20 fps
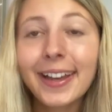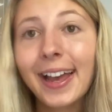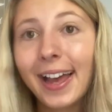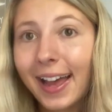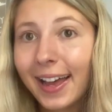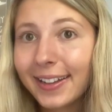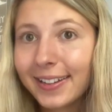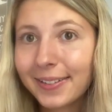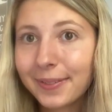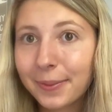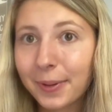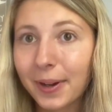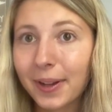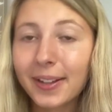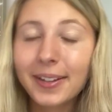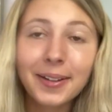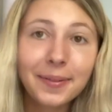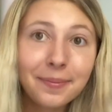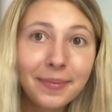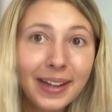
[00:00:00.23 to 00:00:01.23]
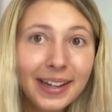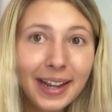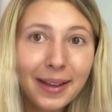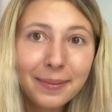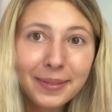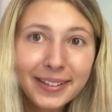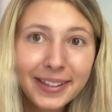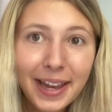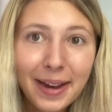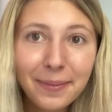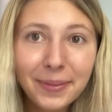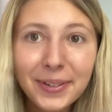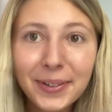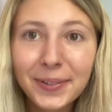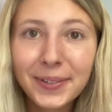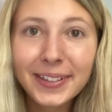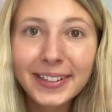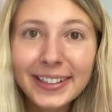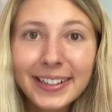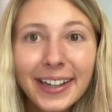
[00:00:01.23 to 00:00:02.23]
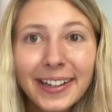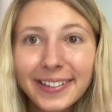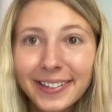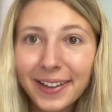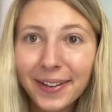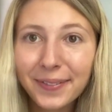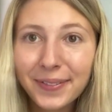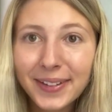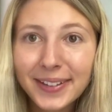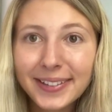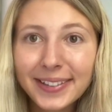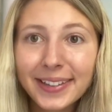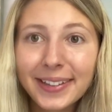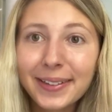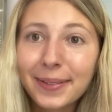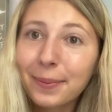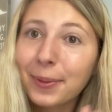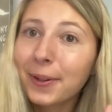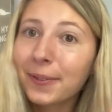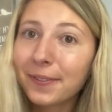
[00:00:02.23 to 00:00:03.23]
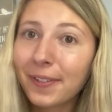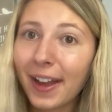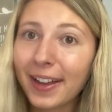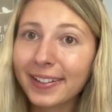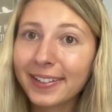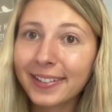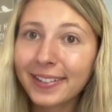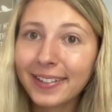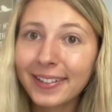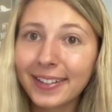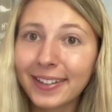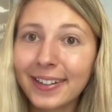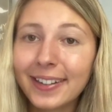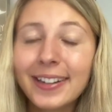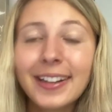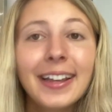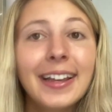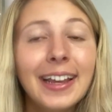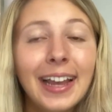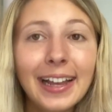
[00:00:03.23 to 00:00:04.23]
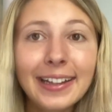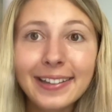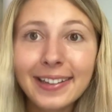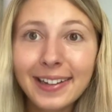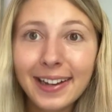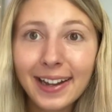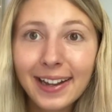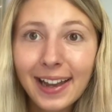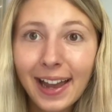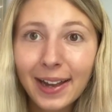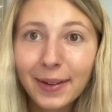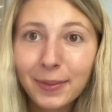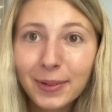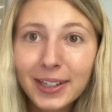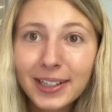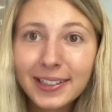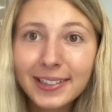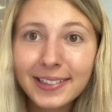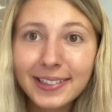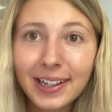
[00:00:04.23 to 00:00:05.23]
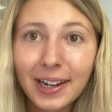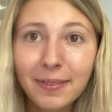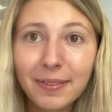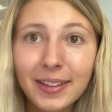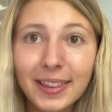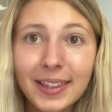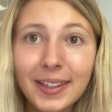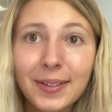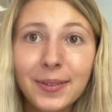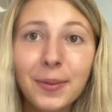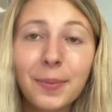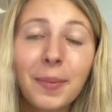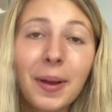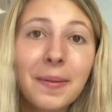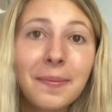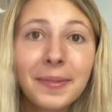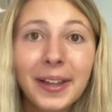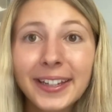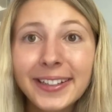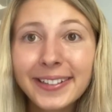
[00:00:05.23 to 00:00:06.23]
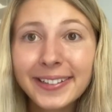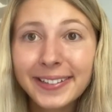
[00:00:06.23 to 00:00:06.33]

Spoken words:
Hello world, my name is Cameron Oley, a self-considered professional nerd, and today I wanted to share with you my main